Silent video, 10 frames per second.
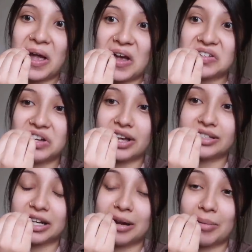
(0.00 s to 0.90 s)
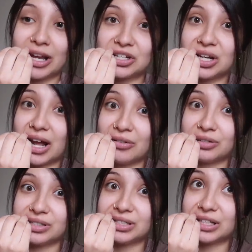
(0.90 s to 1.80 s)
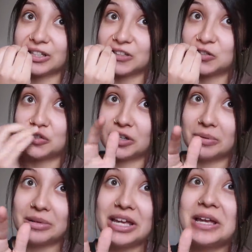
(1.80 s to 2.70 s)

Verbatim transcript: As you guys can imagine, I was extremely